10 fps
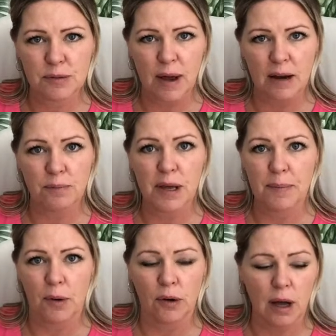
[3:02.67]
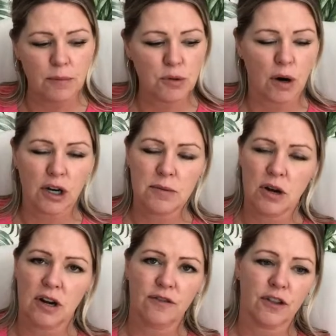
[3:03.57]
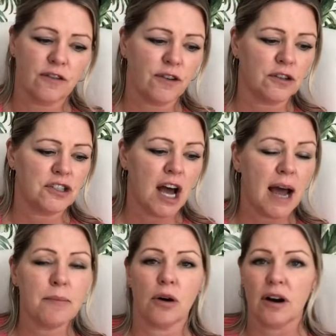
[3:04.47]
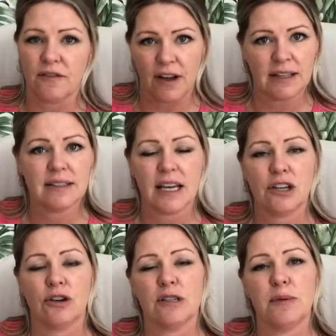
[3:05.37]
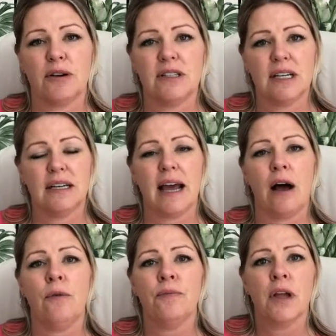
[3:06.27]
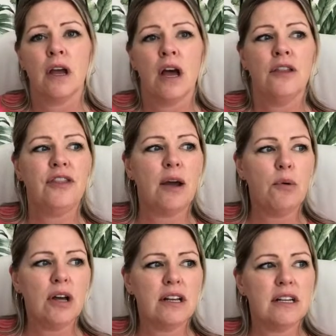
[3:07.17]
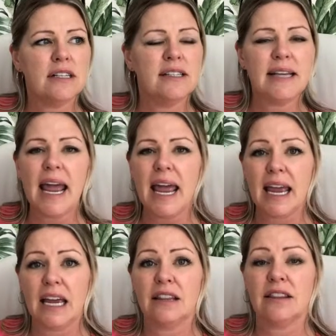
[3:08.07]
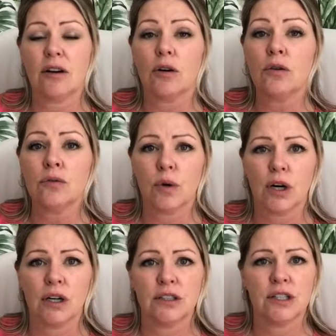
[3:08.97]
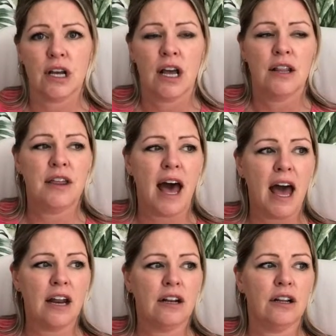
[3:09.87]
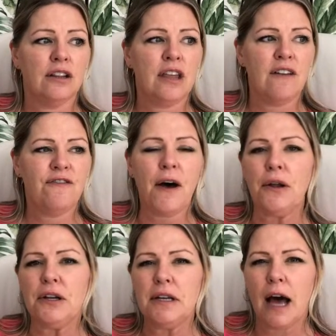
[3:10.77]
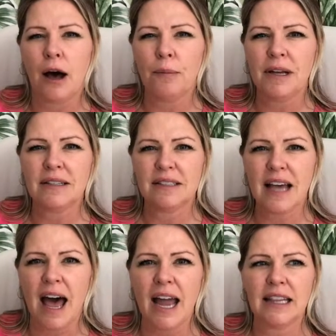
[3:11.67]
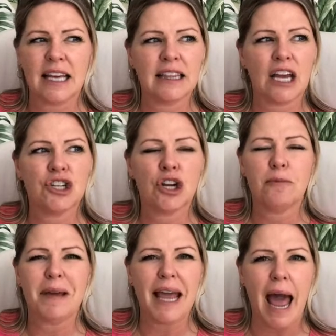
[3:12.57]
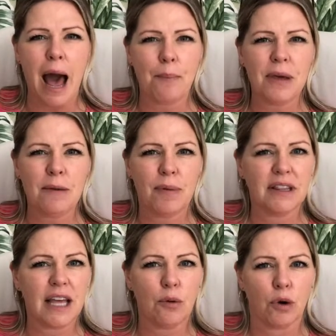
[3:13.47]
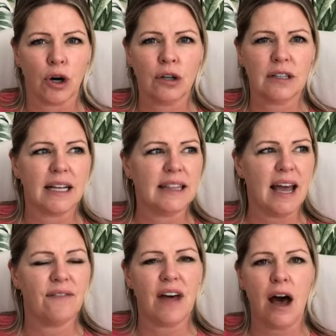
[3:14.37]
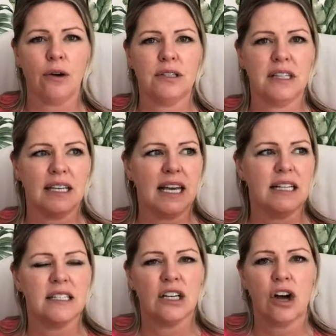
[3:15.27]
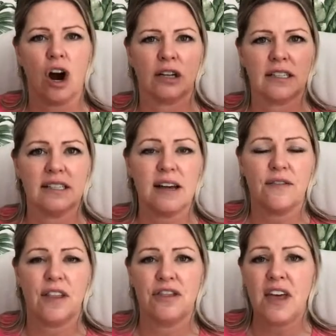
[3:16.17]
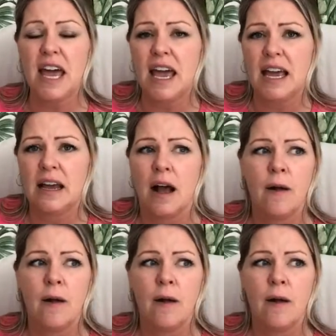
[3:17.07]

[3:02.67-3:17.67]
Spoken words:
when people come to our community for the first time or events like you're experiencing now, they would say in their own words that they felt numb inside, like they should be happy, but they weren't. Like they have the house and the kids and the car and the stuff and the thing,